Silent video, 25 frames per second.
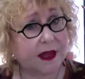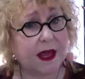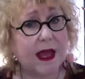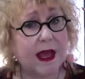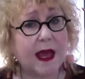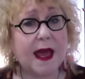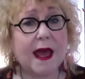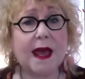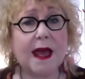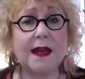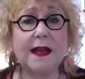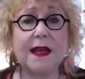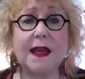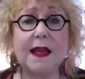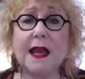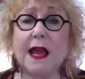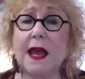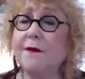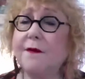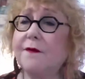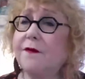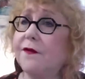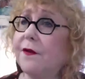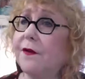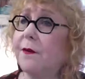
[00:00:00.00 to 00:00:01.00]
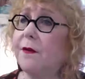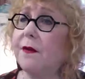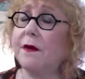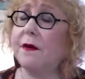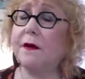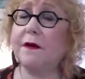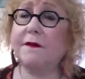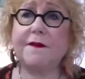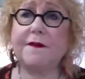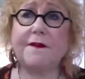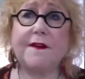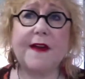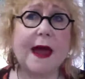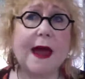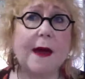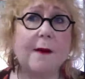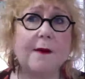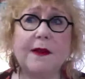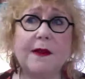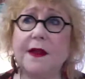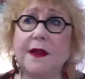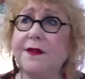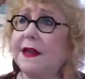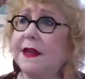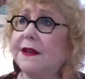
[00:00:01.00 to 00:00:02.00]
and he came from a
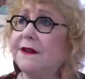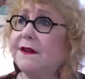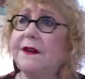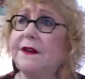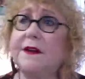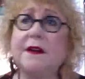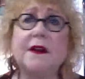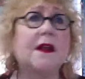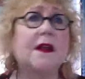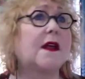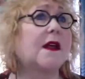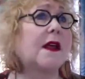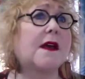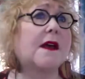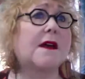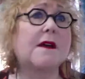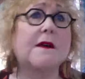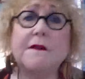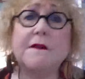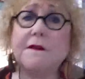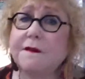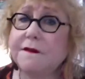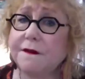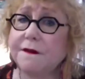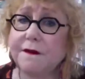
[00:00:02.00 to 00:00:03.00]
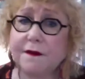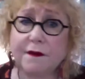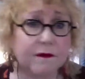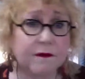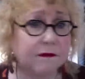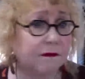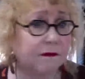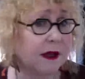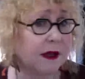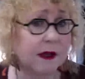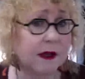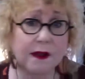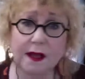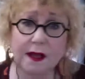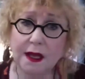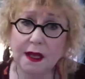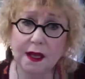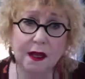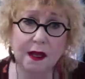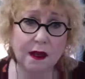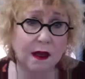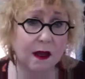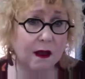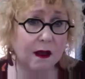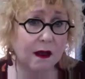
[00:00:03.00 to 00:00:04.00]
family that didn't give,
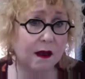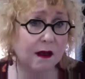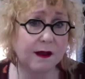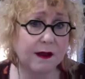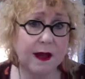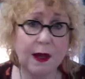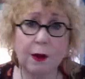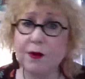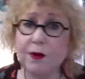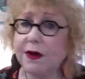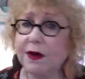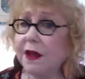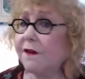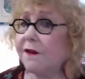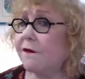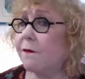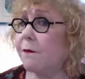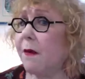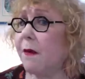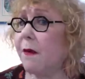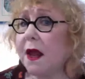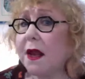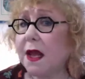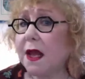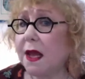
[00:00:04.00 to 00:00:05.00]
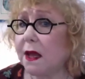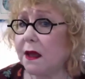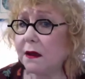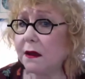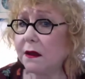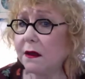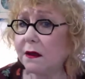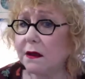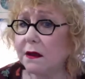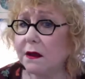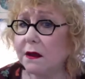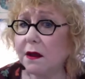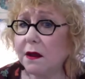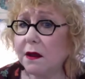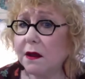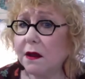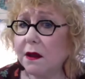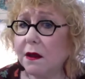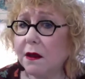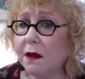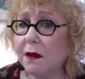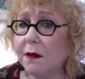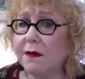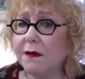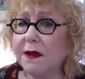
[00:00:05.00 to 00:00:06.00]
really. They would give money.
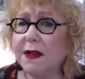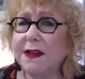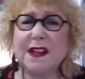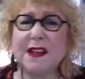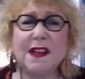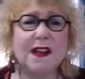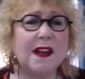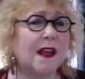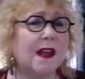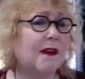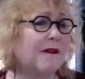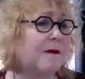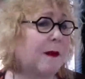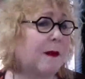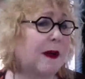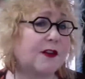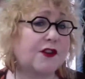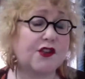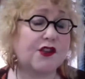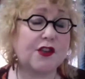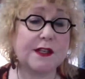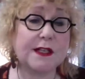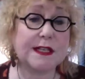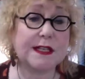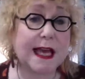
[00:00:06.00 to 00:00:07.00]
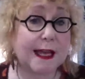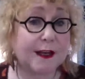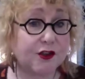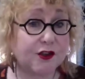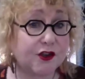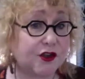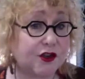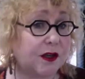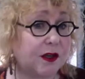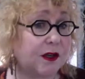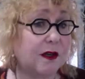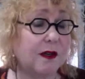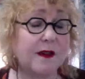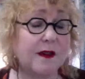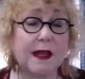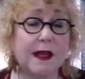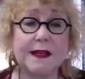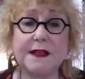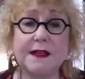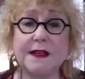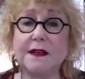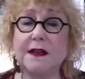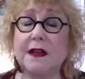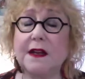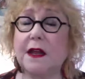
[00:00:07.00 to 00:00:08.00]
They didn't give much attention and they
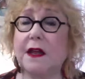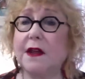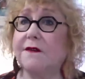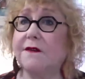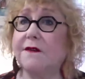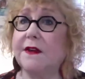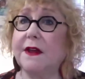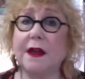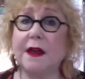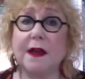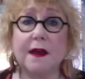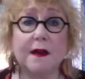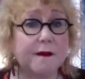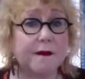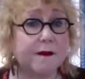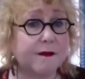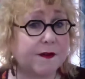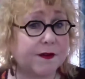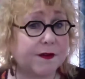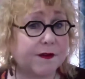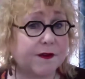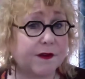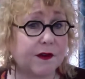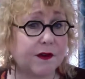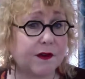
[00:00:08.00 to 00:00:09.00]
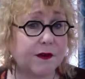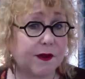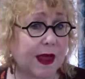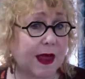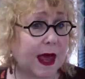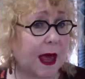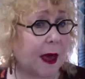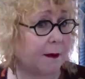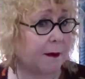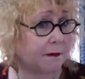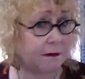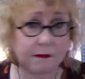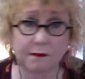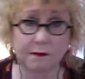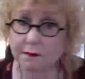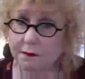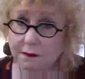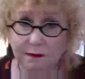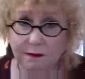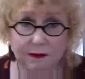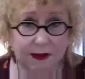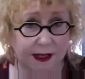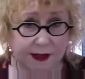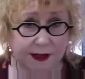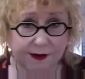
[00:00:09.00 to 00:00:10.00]
didn't give gifts that
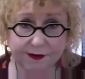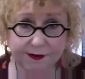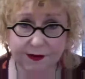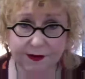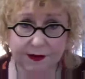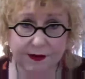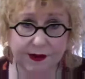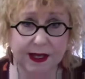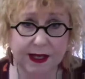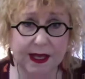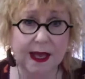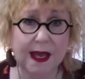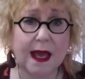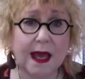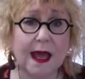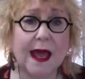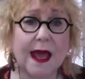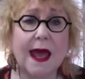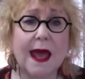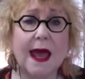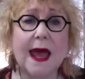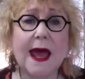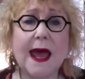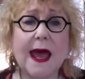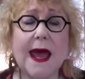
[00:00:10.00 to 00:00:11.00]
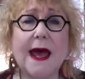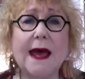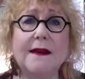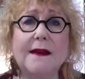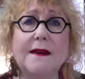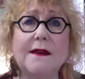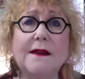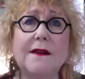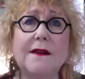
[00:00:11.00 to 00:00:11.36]
easily. And,